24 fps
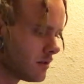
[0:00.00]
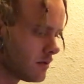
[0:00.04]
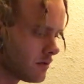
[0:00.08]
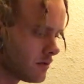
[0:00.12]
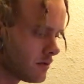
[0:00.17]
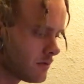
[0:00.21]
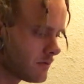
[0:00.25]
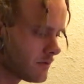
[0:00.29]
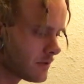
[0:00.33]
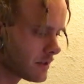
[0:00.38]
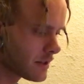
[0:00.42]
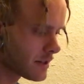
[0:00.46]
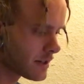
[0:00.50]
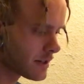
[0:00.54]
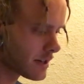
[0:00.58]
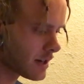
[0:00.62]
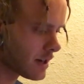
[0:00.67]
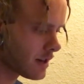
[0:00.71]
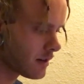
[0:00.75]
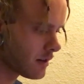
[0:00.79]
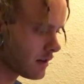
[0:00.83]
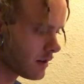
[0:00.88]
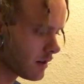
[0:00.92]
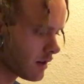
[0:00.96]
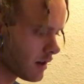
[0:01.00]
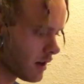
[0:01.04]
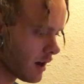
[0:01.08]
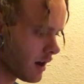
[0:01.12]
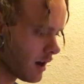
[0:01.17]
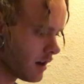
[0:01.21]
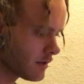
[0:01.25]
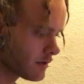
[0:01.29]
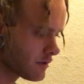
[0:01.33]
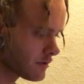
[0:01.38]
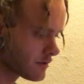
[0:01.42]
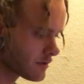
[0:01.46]
we'll figure it out.
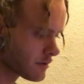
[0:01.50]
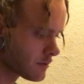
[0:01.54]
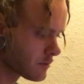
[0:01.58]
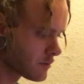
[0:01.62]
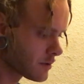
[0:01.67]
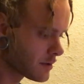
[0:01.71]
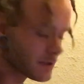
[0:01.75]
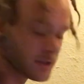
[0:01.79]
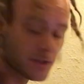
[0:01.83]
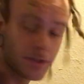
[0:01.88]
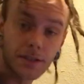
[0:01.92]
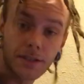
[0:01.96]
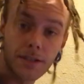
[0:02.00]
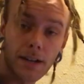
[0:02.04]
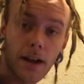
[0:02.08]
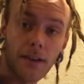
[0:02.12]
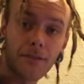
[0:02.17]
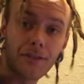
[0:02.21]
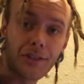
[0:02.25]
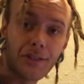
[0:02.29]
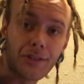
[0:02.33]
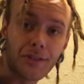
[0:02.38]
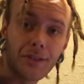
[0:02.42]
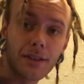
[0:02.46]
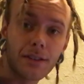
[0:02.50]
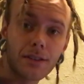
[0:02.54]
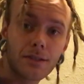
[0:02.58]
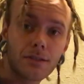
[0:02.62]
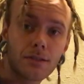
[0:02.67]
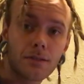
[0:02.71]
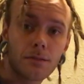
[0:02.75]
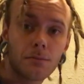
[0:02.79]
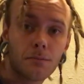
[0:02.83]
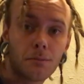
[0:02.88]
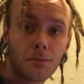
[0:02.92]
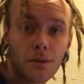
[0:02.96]
I'll do some research after this,
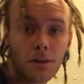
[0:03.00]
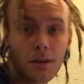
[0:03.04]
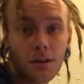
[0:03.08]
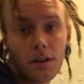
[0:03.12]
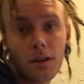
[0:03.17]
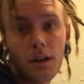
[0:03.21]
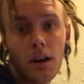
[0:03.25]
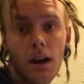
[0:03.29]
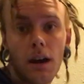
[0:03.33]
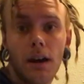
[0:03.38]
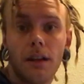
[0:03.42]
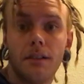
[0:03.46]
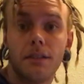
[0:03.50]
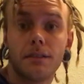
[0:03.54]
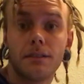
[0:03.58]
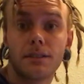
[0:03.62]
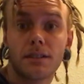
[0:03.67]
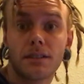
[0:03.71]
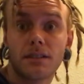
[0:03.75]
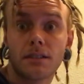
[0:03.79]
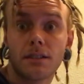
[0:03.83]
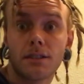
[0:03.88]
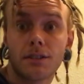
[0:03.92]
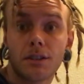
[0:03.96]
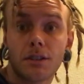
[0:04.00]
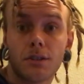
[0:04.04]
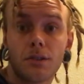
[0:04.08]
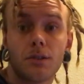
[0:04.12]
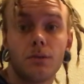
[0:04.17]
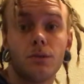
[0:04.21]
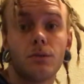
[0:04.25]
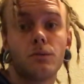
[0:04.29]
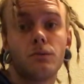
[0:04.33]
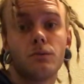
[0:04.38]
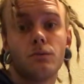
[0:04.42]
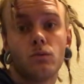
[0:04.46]
but this is just to show
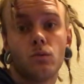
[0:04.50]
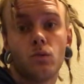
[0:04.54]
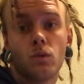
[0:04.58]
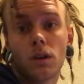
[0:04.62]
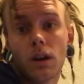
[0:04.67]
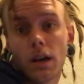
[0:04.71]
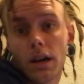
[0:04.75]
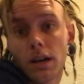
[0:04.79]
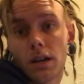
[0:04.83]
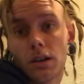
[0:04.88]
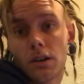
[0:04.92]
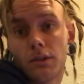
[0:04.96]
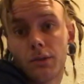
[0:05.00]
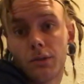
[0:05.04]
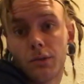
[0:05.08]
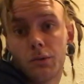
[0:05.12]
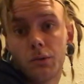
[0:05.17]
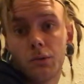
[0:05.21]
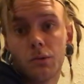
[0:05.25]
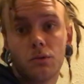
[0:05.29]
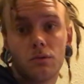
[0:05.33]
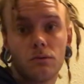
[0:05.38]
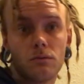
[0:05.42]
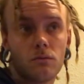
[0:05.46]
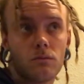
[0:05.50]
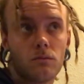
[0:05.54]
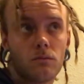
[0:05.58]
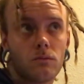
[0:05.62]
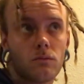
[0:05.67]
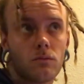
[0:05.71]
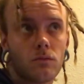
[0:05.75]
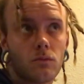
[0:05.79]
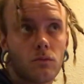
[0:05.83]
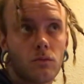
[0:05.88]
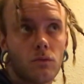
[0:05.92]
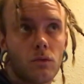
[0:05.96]
you what I can do
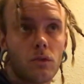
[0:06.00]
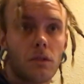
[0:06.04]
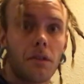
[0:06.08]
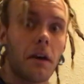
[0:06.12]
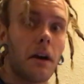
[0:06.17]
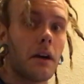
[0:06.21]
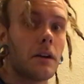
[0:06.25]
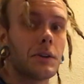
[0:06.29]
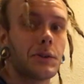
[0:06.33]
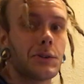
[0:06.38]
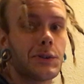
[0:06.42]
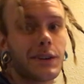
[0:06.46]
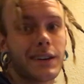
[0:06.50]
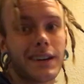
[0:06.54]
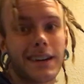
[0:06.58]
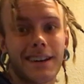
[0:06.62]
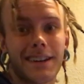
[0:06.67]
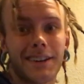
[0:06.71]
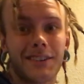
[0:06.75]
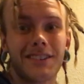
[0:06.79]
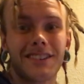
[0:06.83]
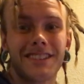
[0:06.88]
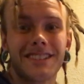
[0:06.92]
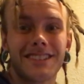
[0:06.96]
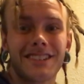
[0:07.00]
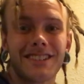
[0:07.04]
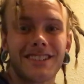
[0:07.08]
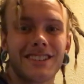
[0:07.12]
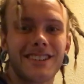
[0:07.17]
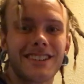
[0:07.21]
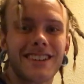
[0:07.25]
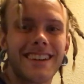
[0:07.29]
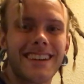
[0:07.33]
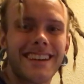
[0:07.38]
without doing any research.